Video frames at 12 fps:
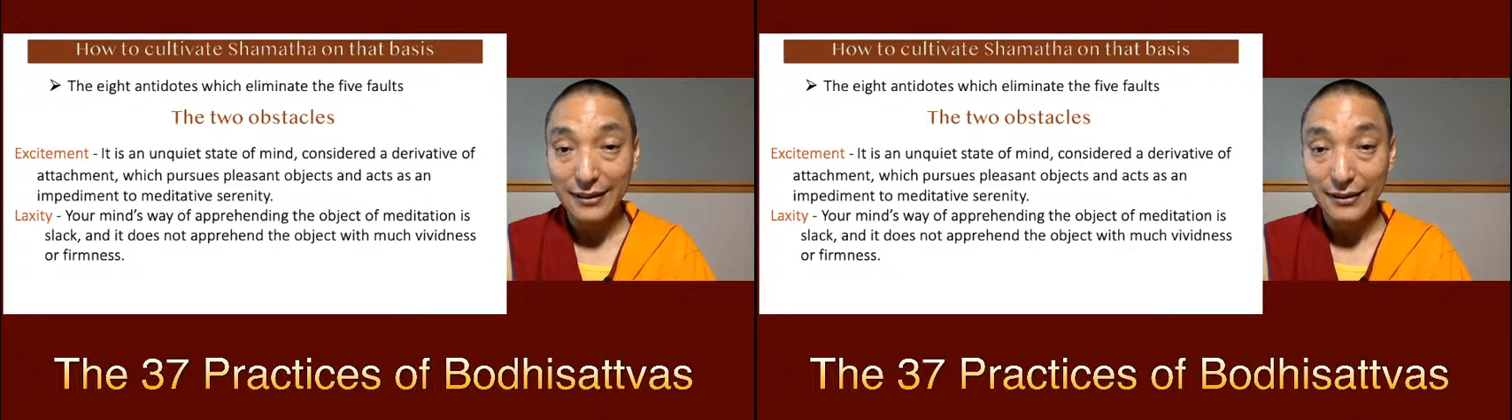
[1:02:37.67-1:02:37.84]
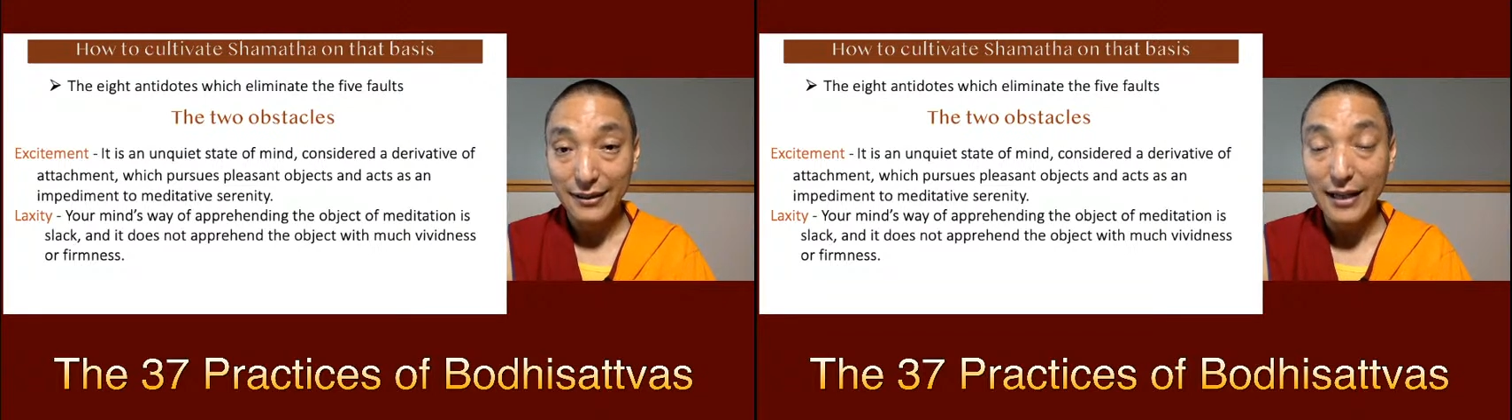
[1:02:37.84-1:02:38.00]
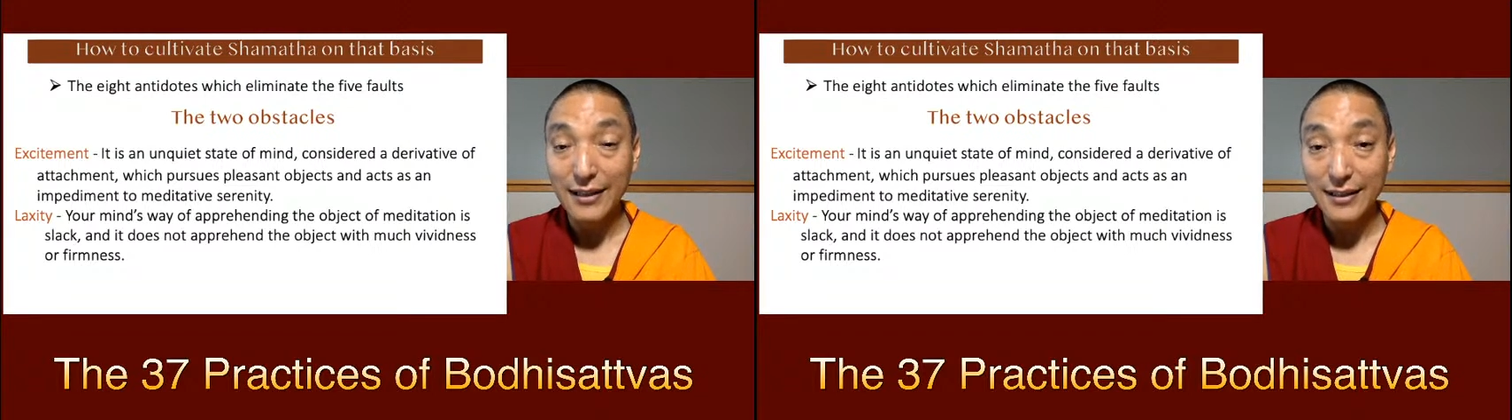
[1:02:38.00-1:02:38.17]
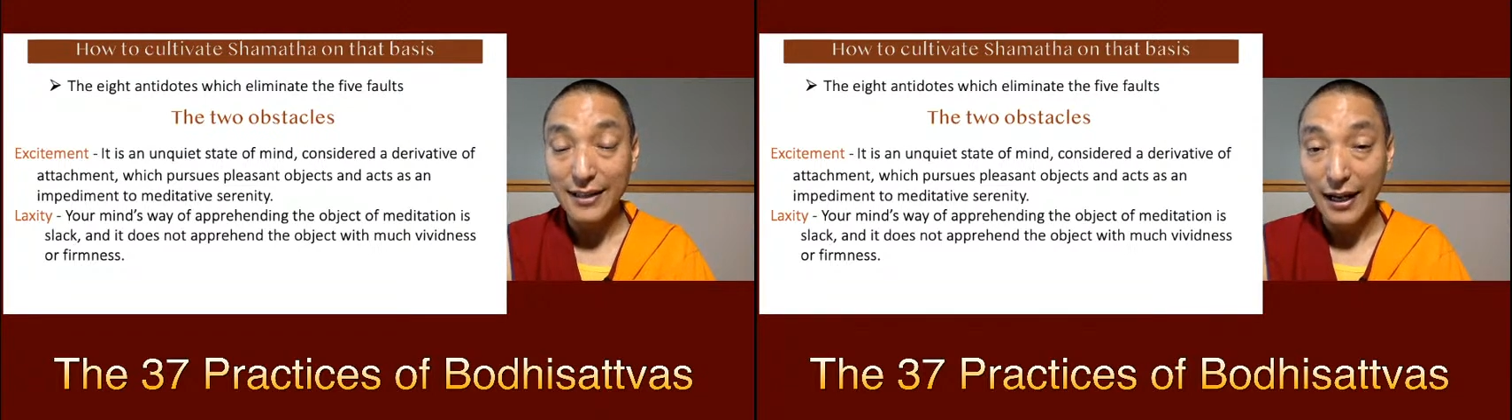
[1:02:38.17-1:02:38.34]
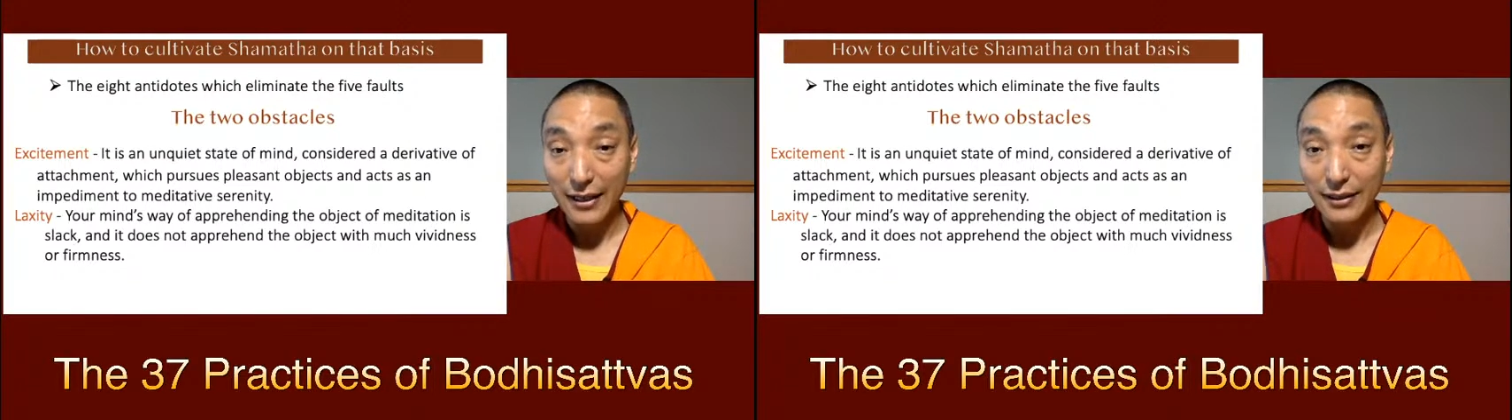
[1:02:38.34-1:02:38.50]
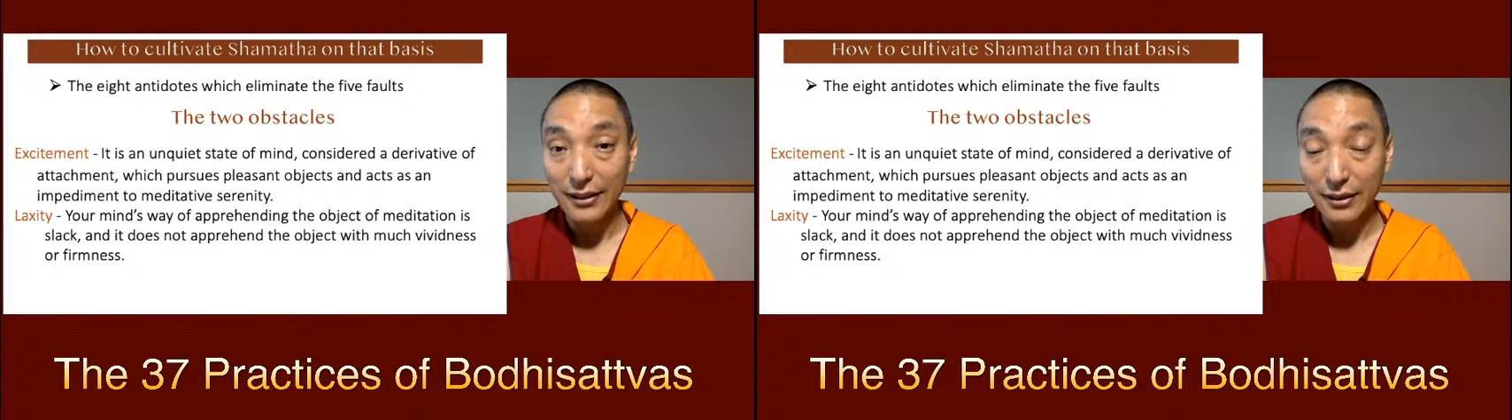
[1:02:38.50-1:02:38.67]
that is
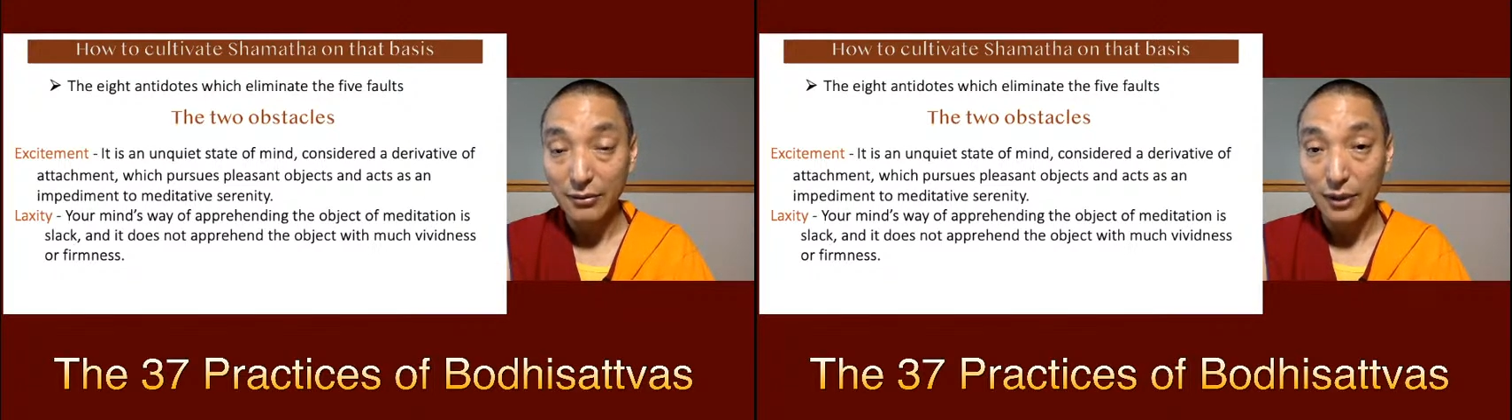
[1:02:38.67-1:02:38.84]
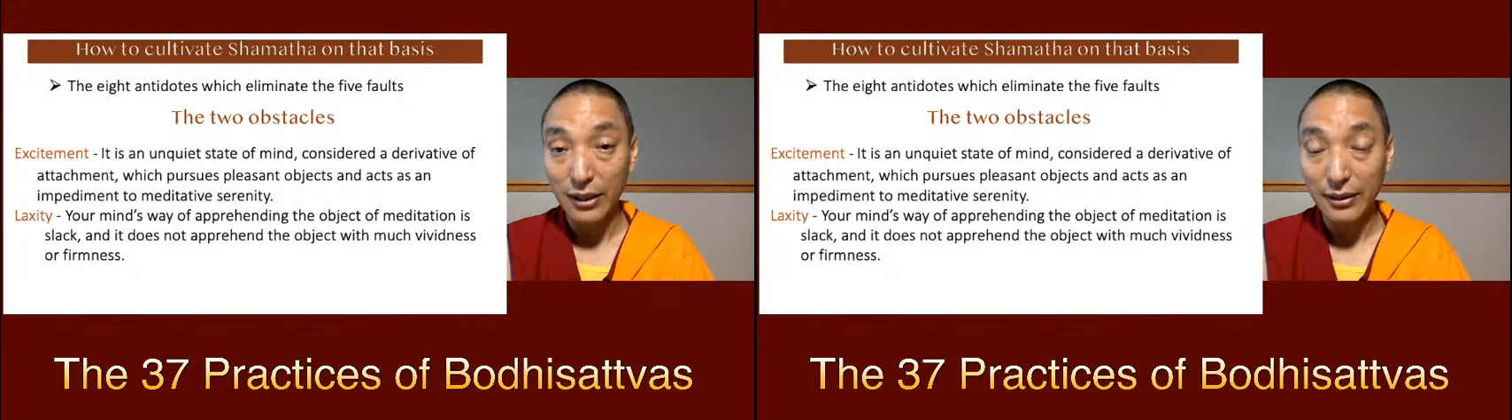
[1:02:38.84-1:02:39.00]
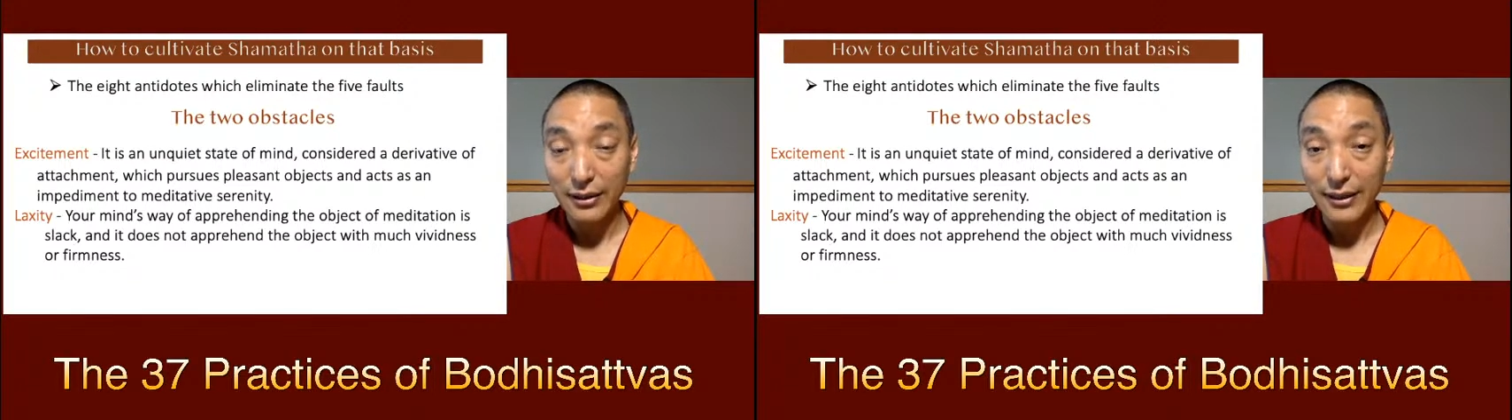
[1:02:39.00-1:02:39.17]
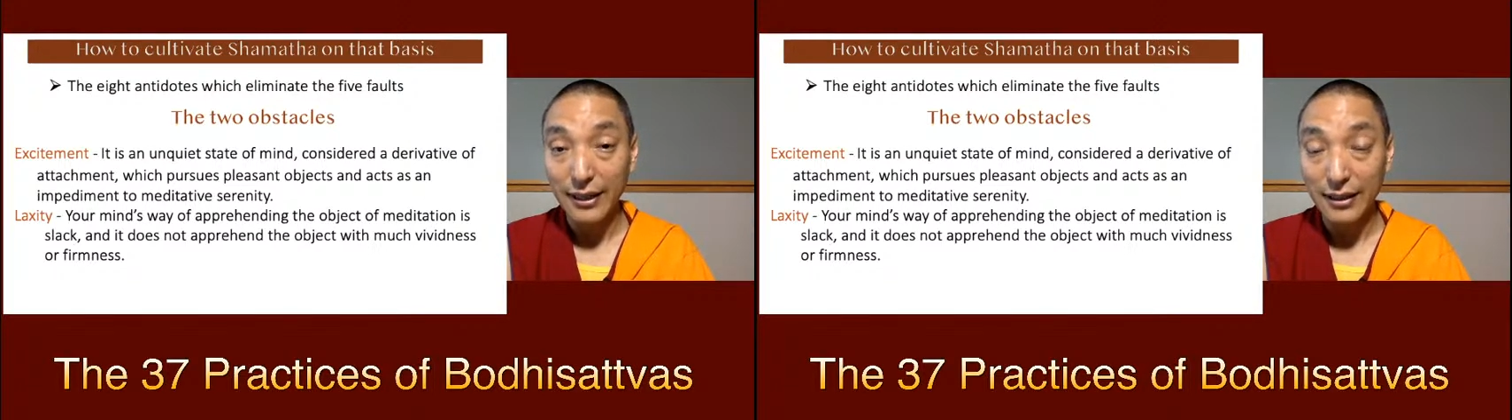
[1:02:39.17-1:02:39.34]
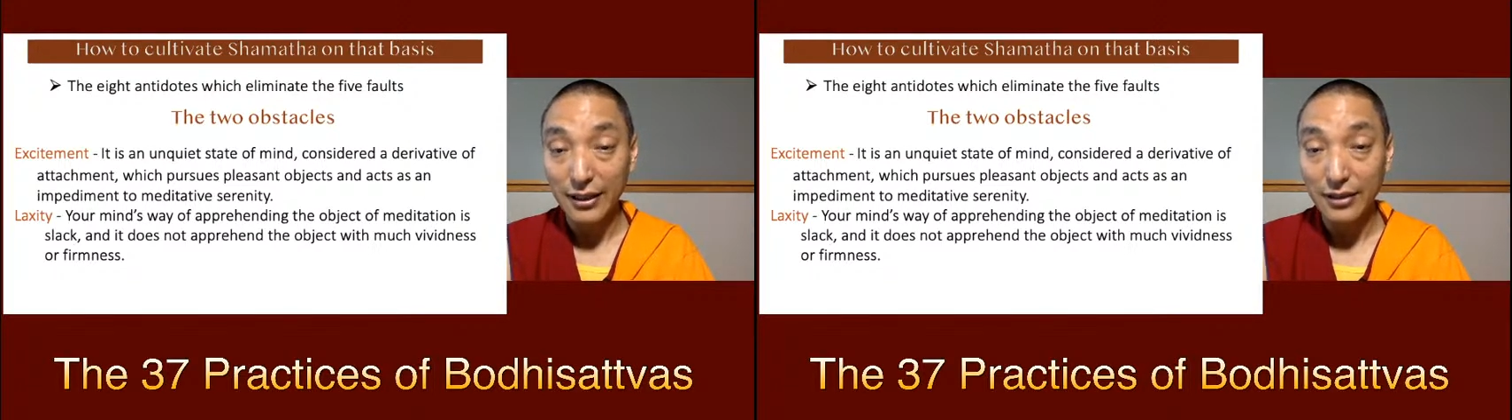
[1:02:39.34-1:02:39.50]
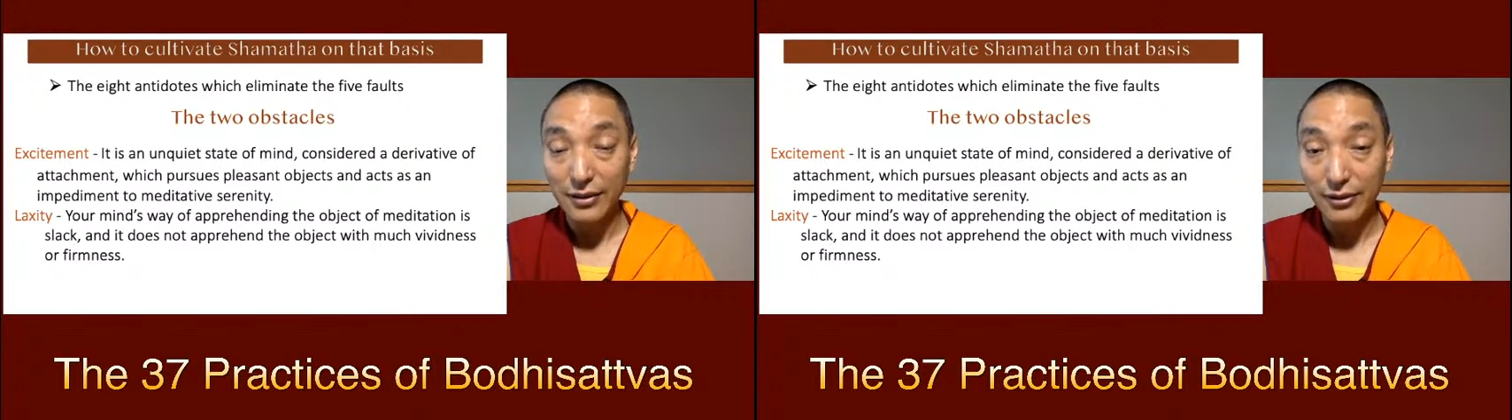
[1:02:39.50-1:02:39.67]
another one that
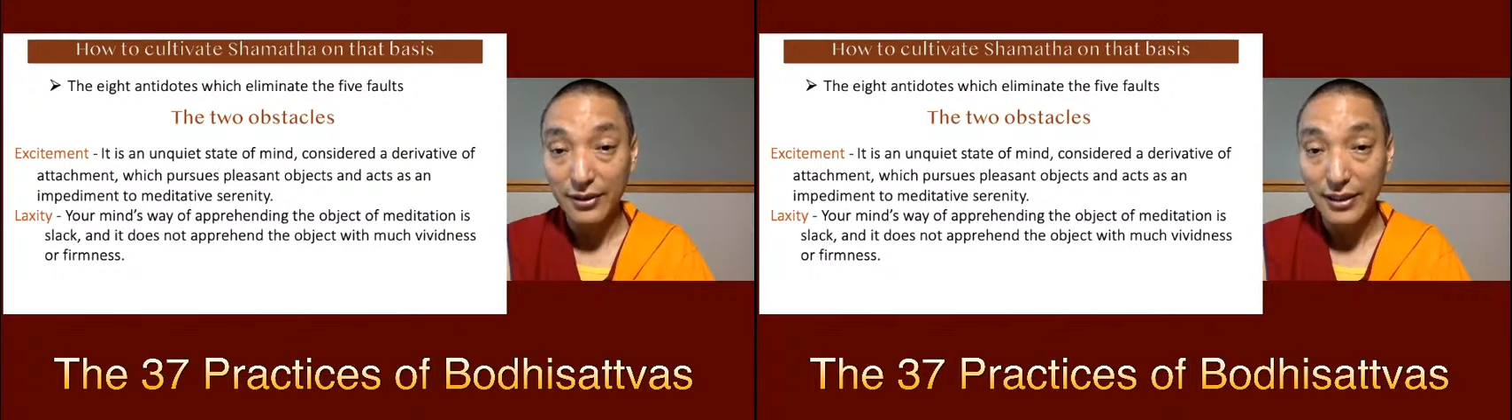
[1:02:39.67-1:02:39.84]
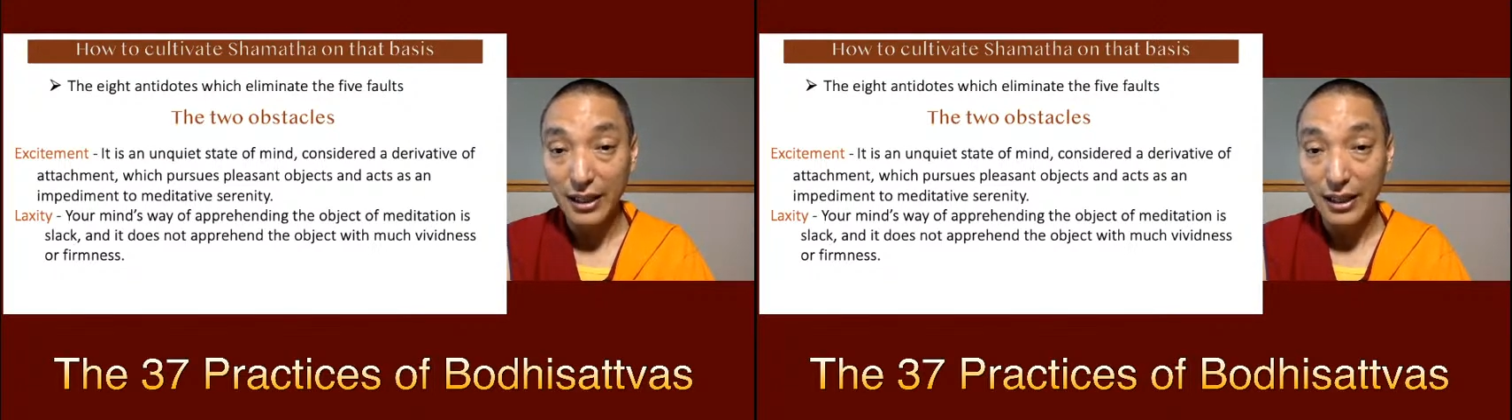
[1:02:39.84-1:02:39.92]
hinders